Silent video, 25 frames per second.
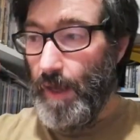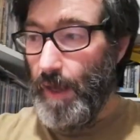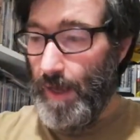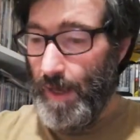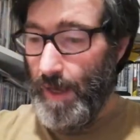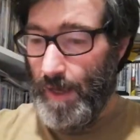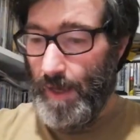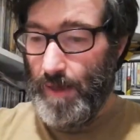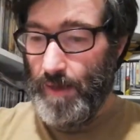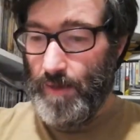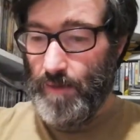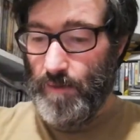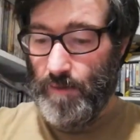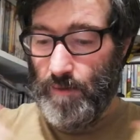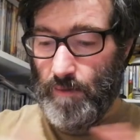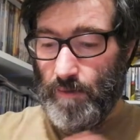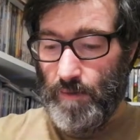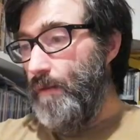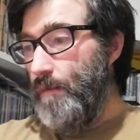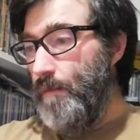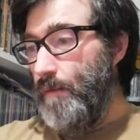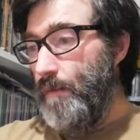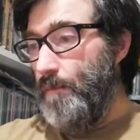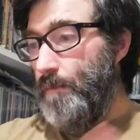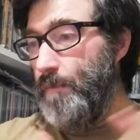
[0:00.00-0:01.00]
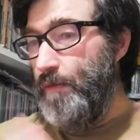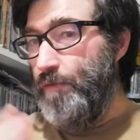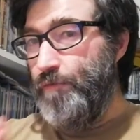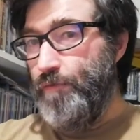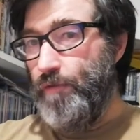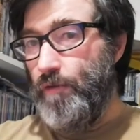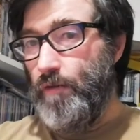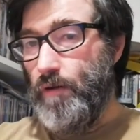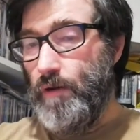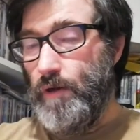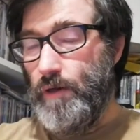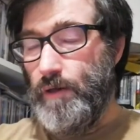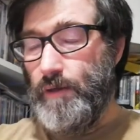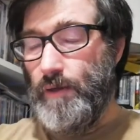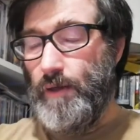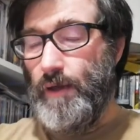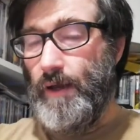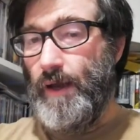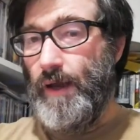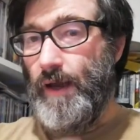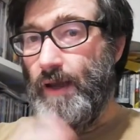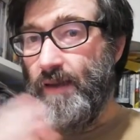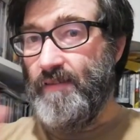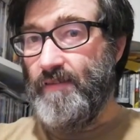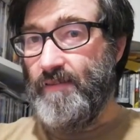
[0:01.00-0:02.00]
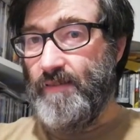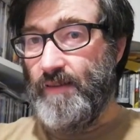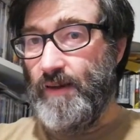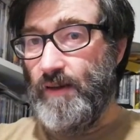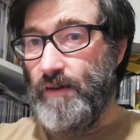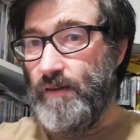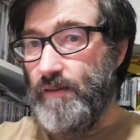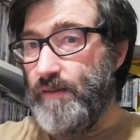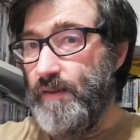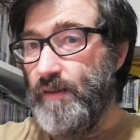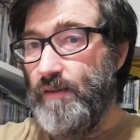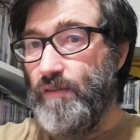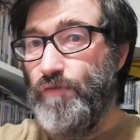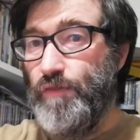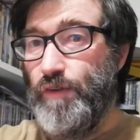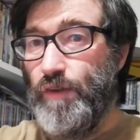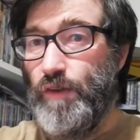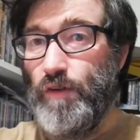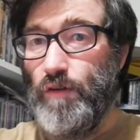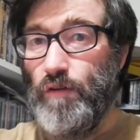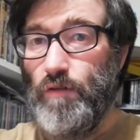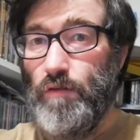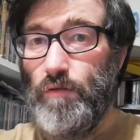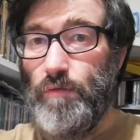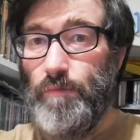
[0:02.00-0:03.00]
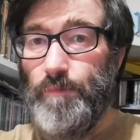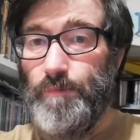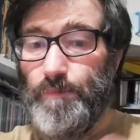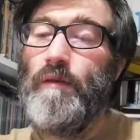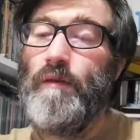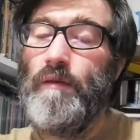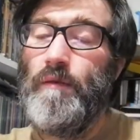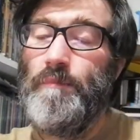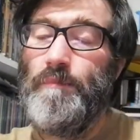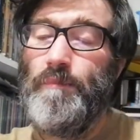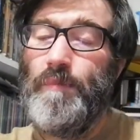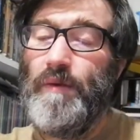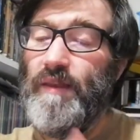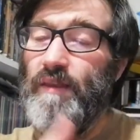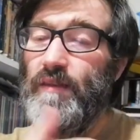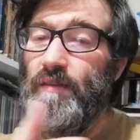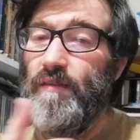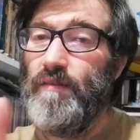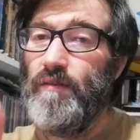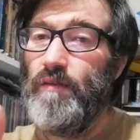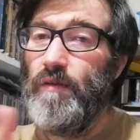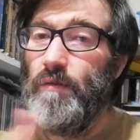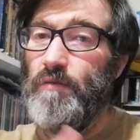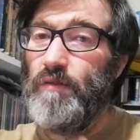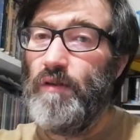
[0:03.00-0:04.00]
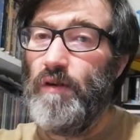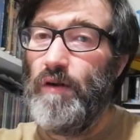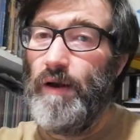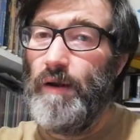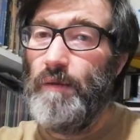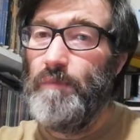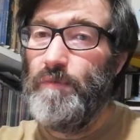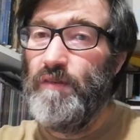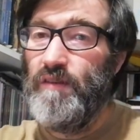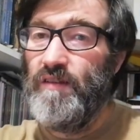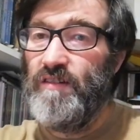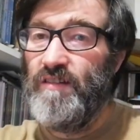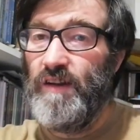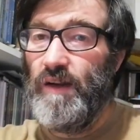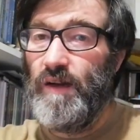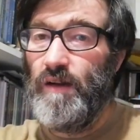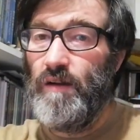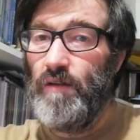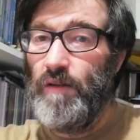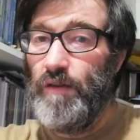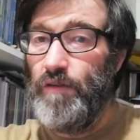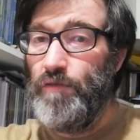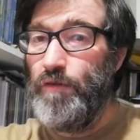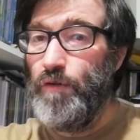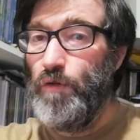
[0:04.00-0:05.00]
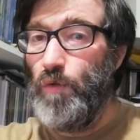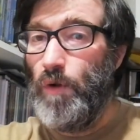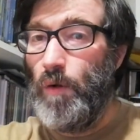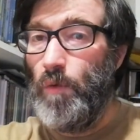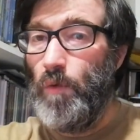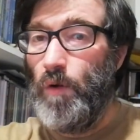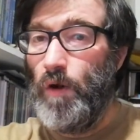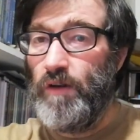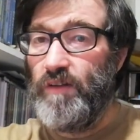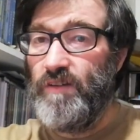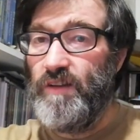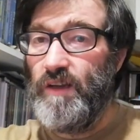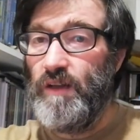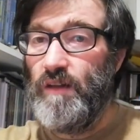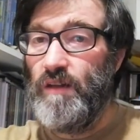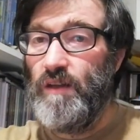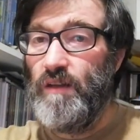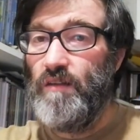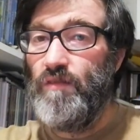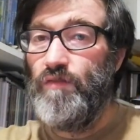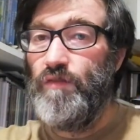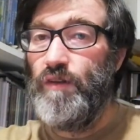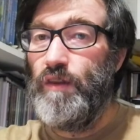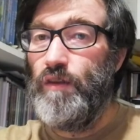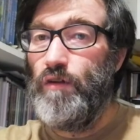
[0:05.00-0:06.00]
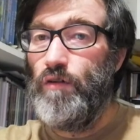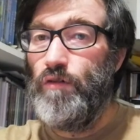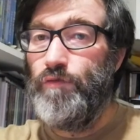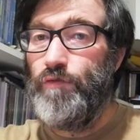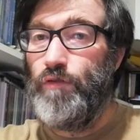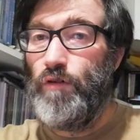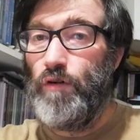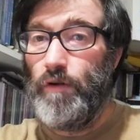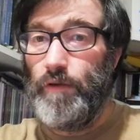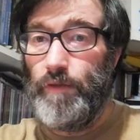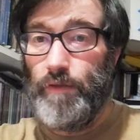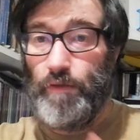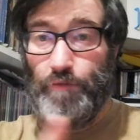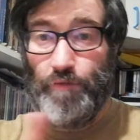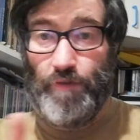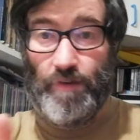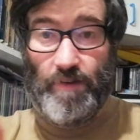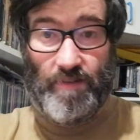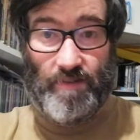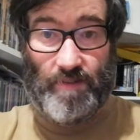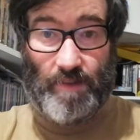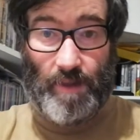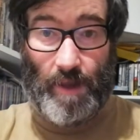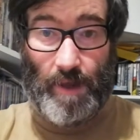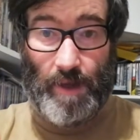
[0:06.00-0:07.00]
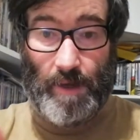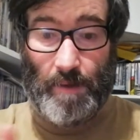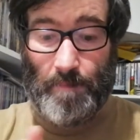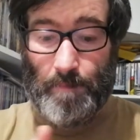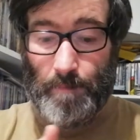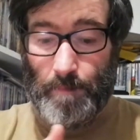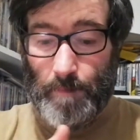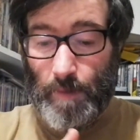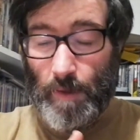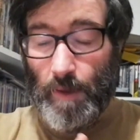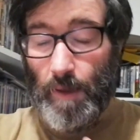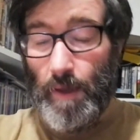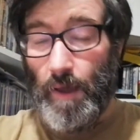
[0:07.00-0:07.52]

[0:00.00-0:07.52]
And before I start this video, please subscribe the channel if you are watching this video for the first time.